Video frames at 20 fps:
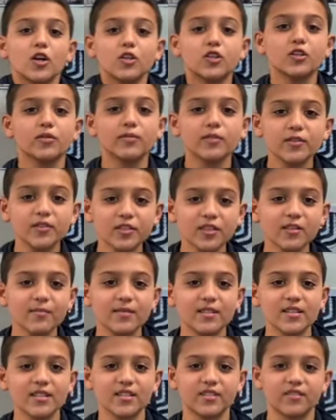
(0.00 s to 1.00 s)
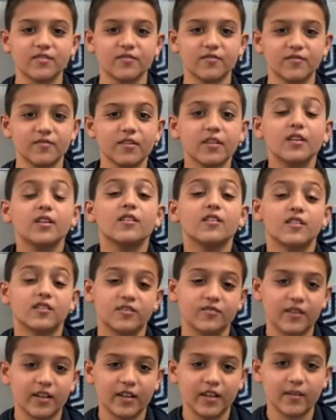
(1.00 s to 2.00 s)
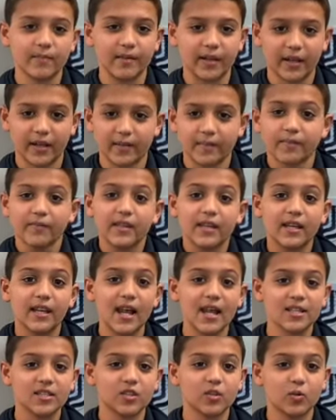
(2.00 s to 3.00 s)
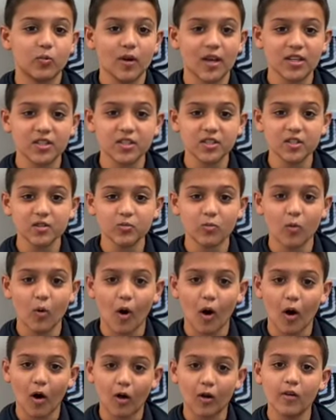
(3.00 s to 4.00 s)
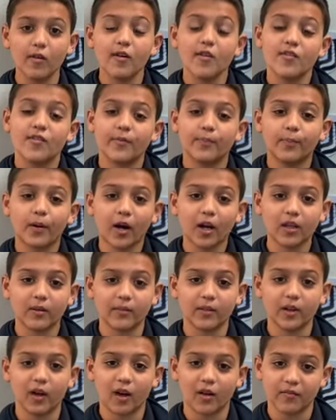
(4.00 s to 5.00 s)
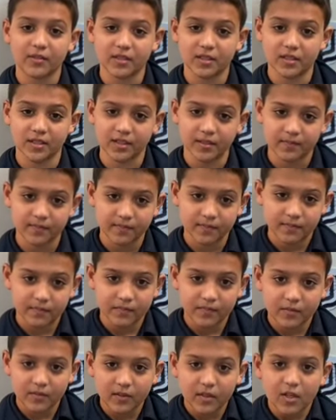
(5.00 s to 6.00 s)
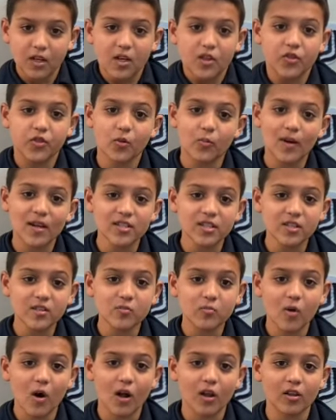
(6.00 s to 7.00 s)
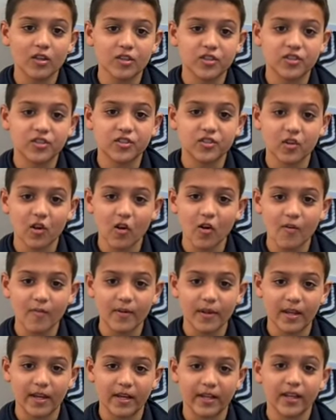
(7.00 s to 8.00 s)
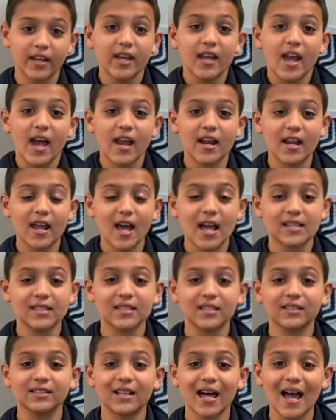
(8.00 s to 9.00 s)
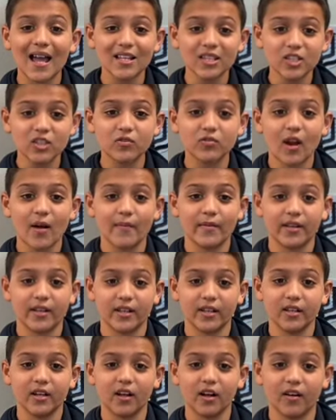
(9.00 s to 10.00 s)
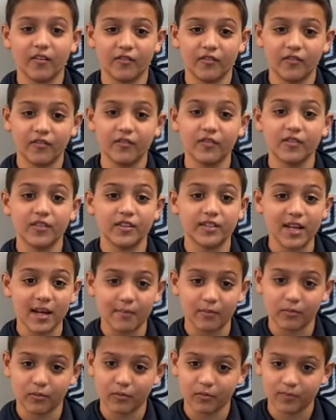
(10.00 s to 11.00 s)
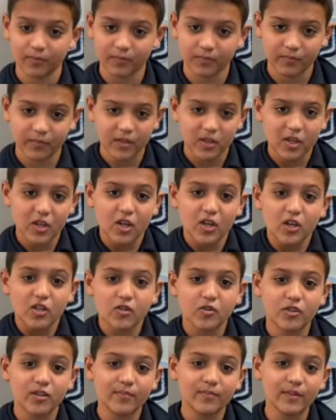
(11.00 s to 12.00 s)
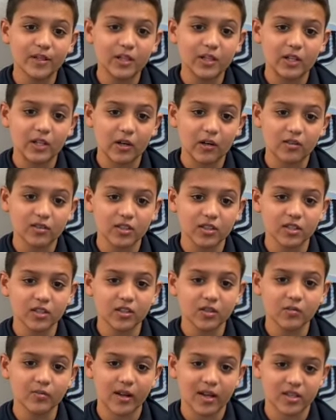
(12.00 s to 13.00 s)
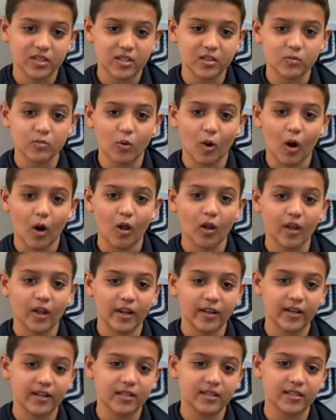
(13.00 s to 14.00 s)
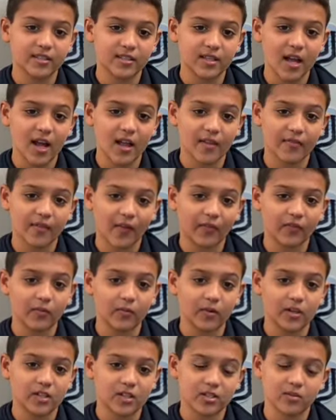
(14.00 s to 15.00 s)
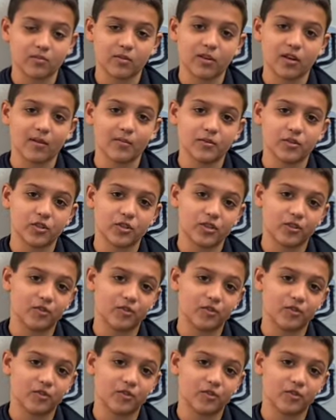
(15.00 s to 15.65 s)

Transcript: Jerusalem is, is very big. It has the Western Wall, the Parliament obviously. The Western Wall is so big, and it has the last remnant of the temple can put notes in the western wall, and it is said that the wishes will come true.